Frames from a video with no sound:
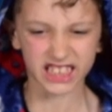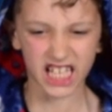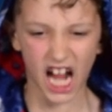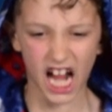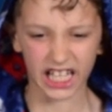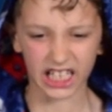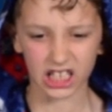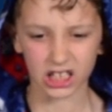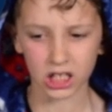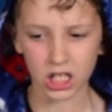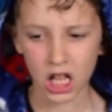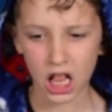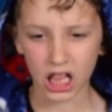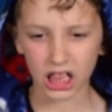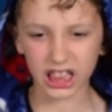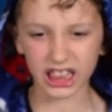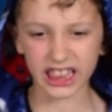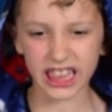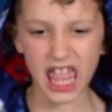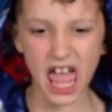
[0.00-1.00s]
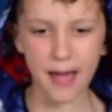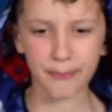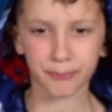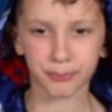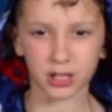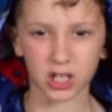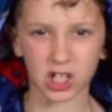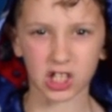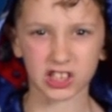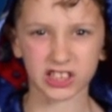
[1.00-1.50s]
kind of
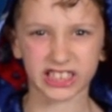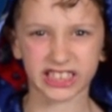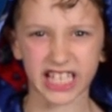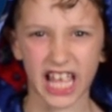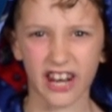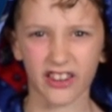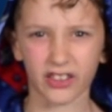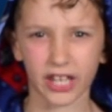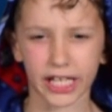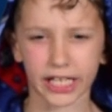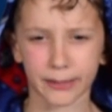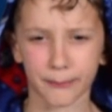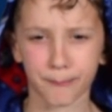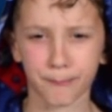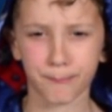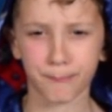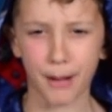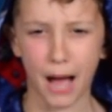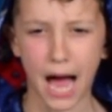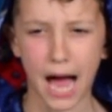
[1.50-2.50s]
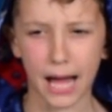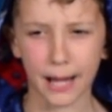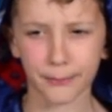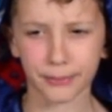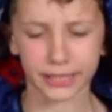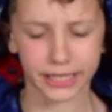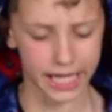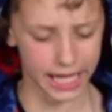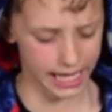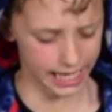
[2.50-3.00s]
leopards that are like
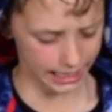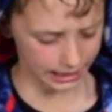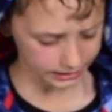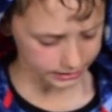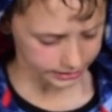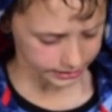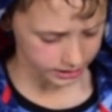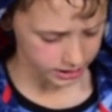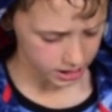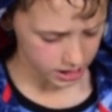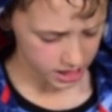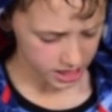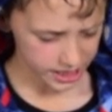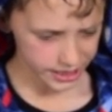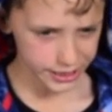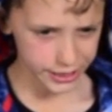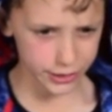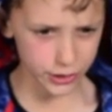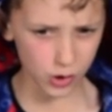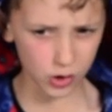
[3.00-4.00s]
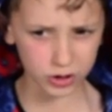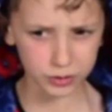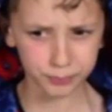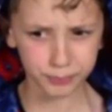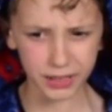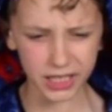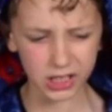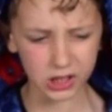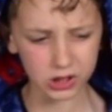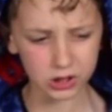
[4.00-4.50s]
bobcats. And those
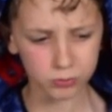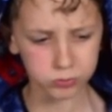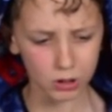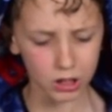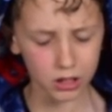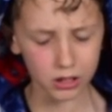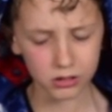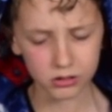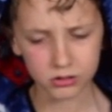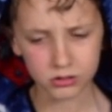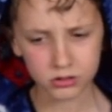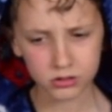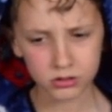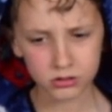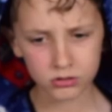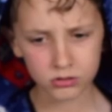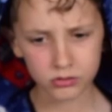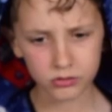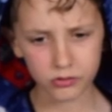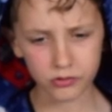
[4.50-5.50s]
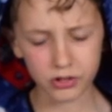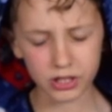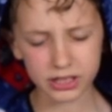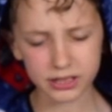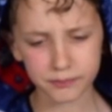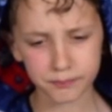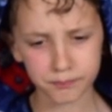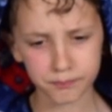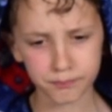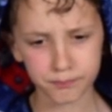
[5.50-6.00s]
Bills, well, they're
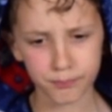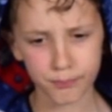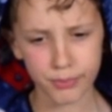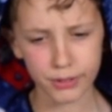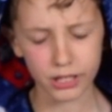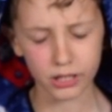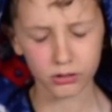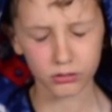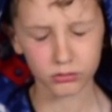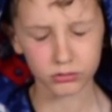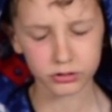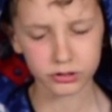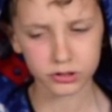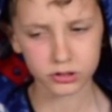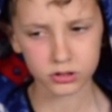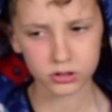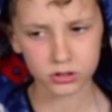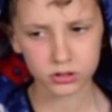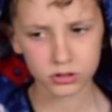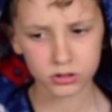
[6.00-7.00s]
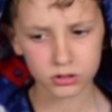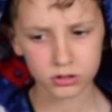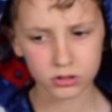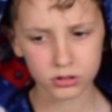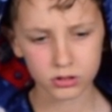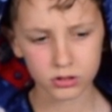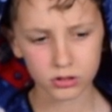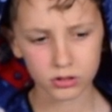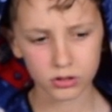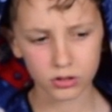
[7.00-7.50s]
just Bills.
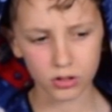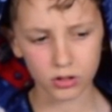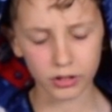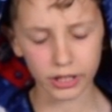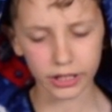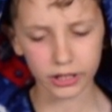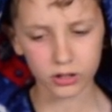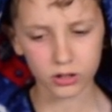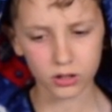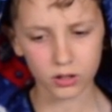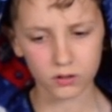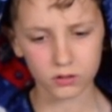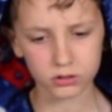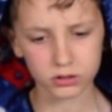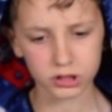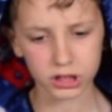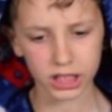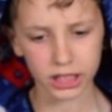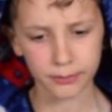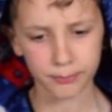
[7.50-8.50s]
They're like those